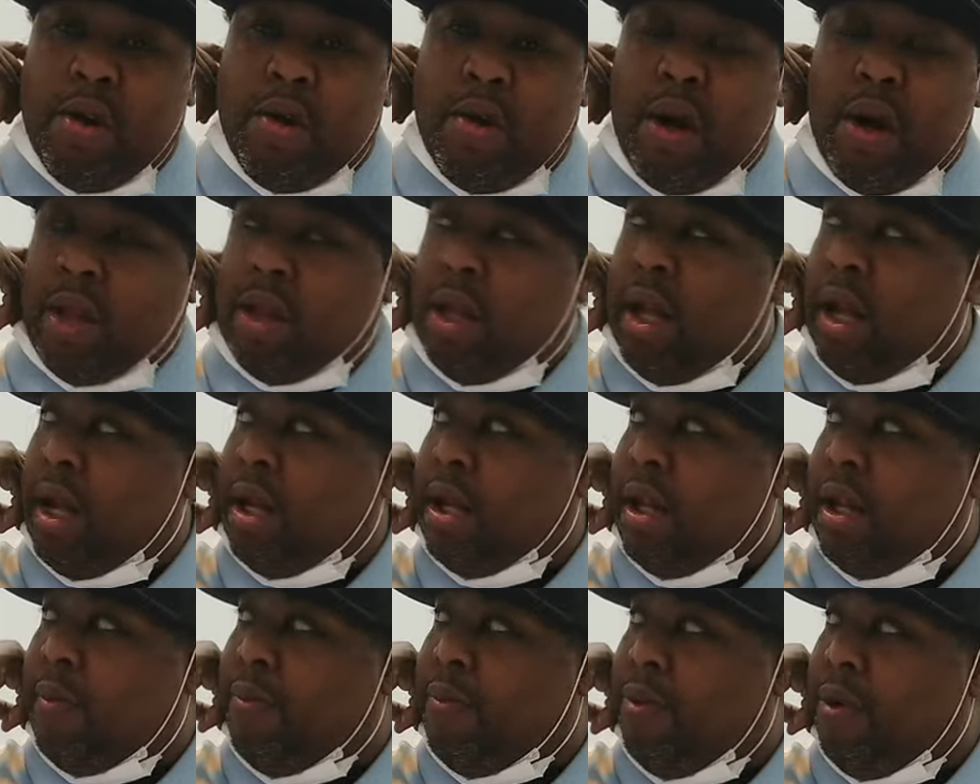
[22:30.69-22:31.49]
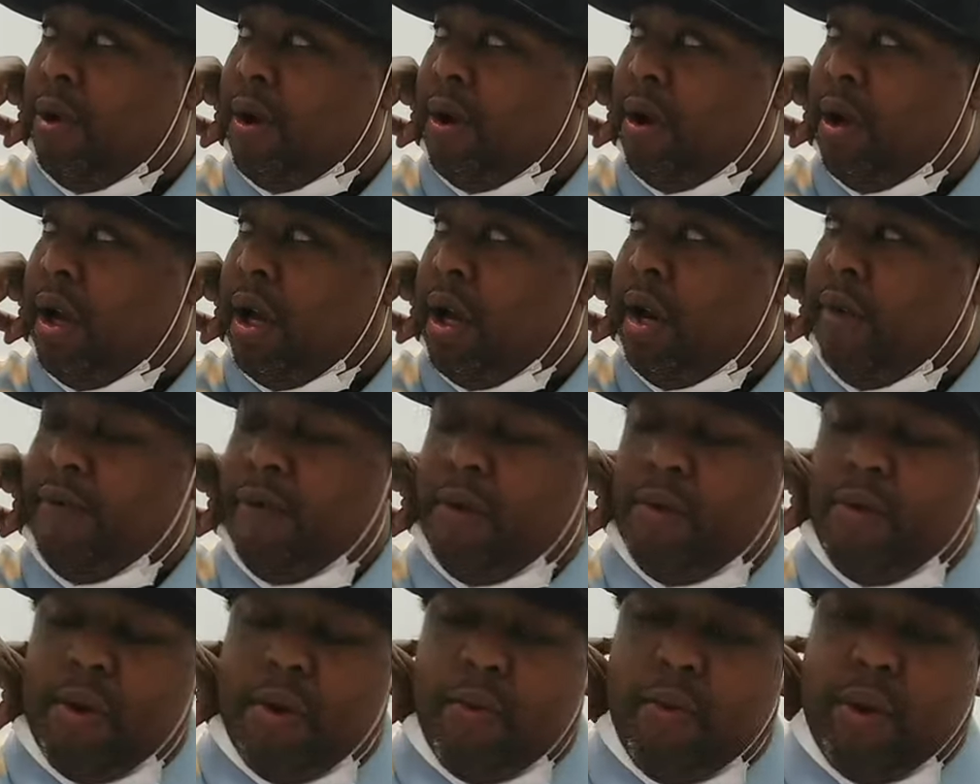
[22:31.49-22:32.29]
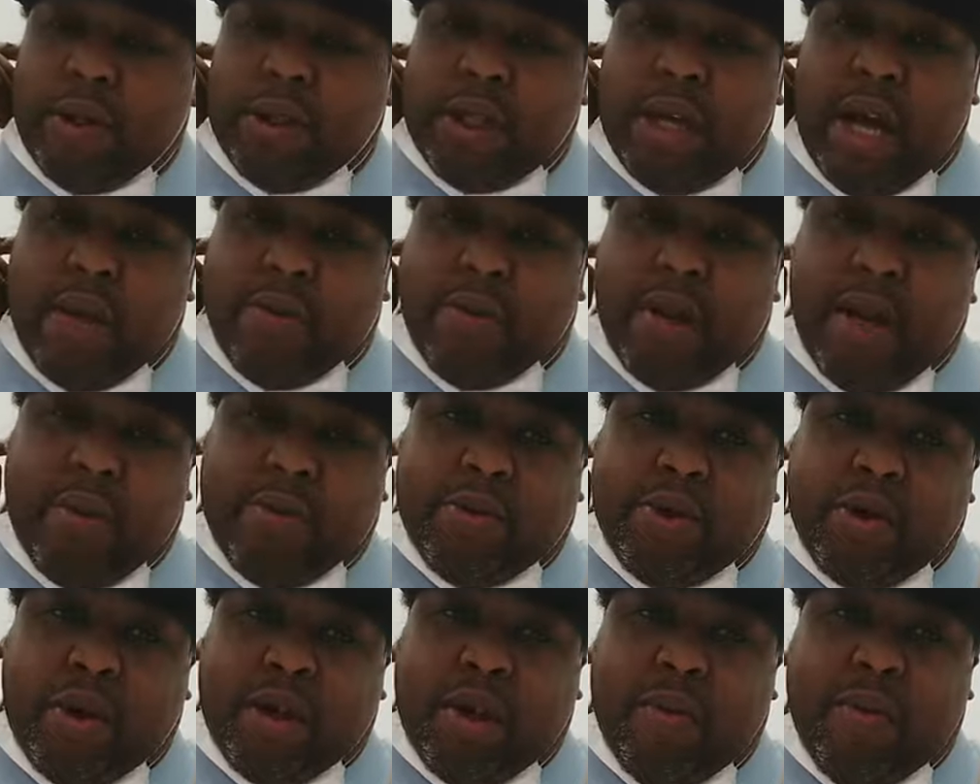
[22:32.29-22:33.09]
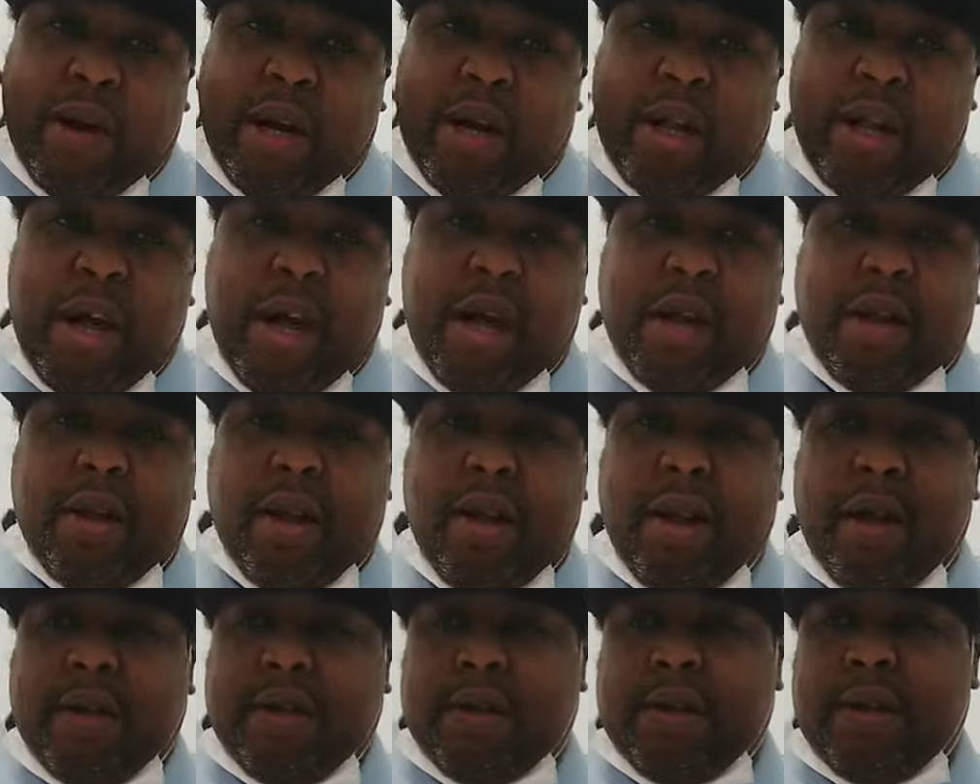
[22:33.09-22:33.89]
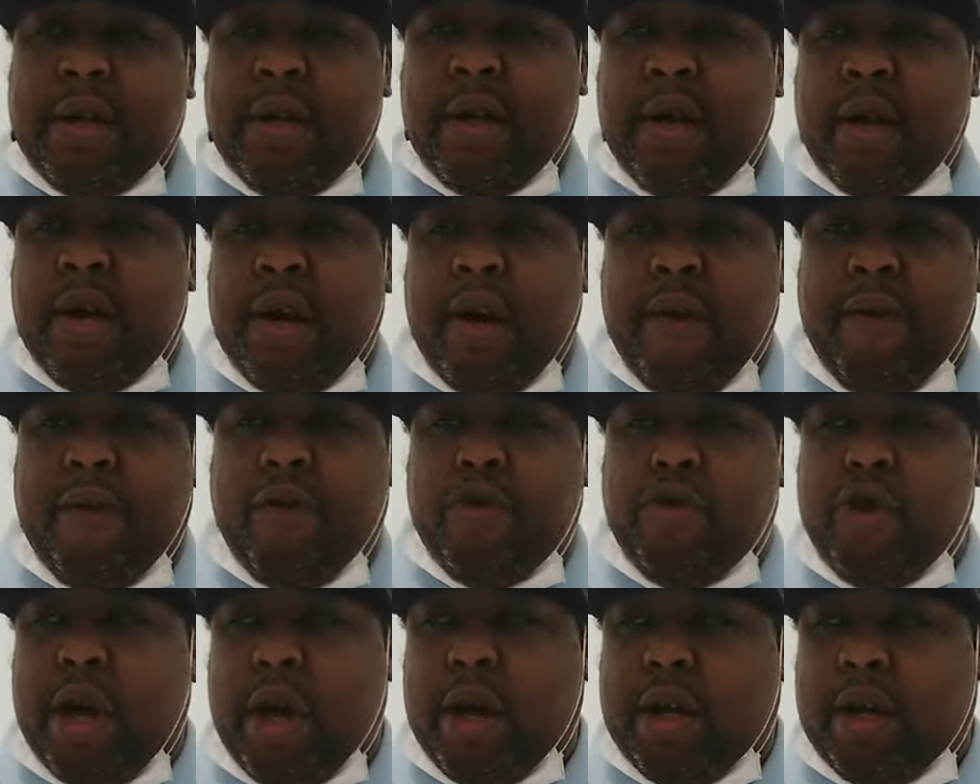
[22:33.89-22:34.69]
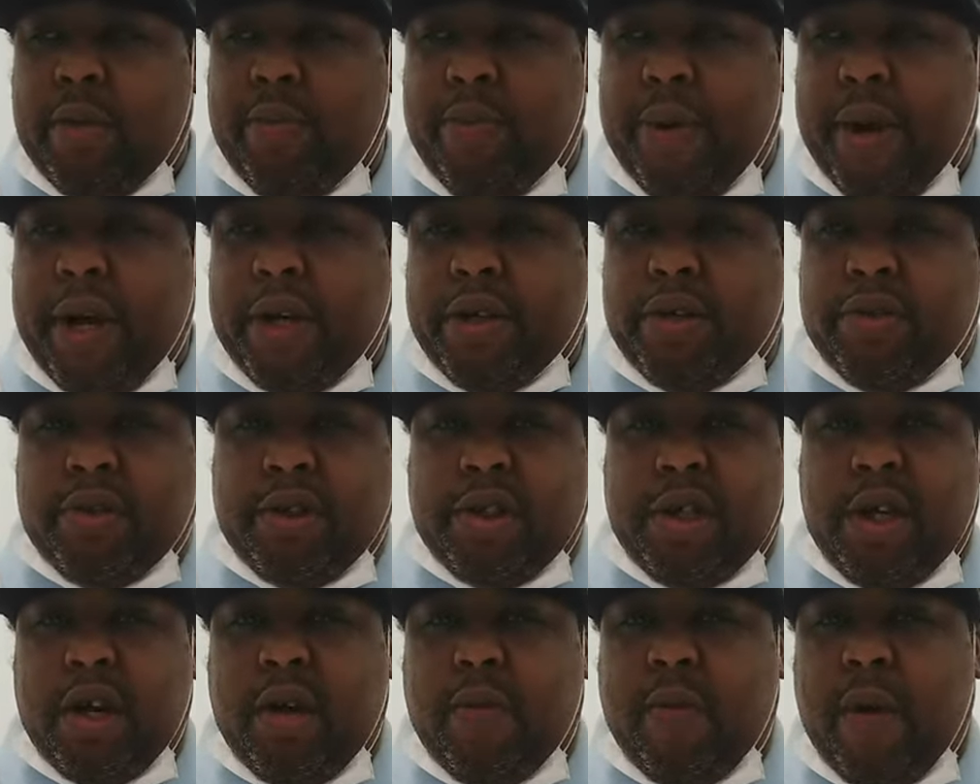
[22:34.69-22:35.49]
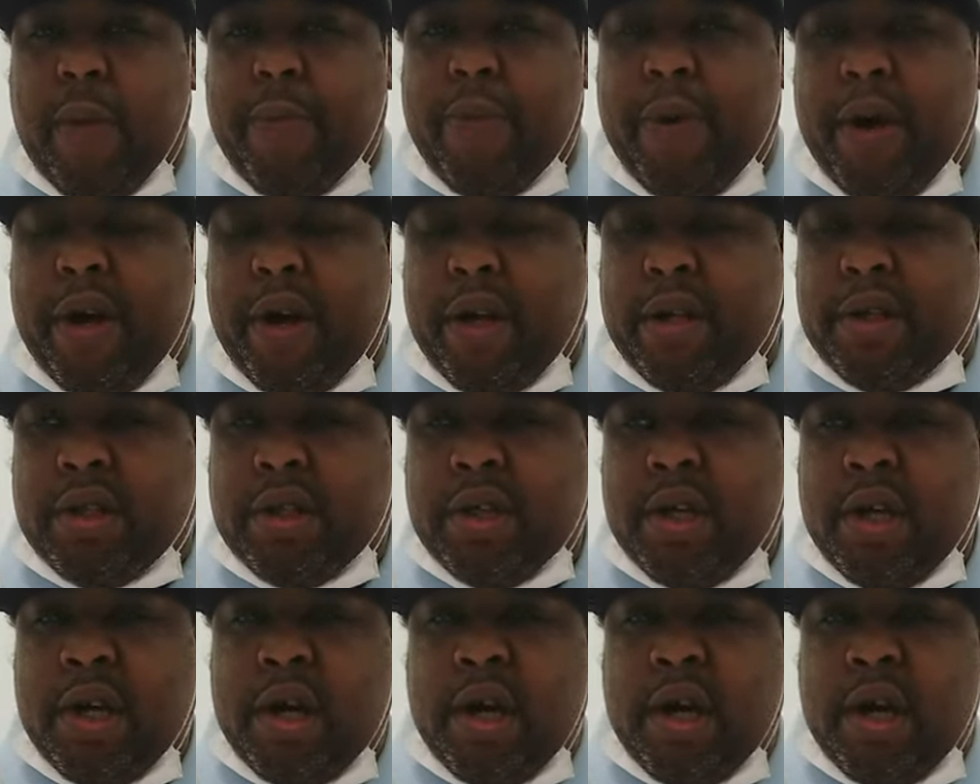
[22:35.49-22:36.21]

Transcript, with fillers: I think I did a pretty good interview, and we chopped it up, talked about a lot of things. If you check out the page, you'll see it on my page.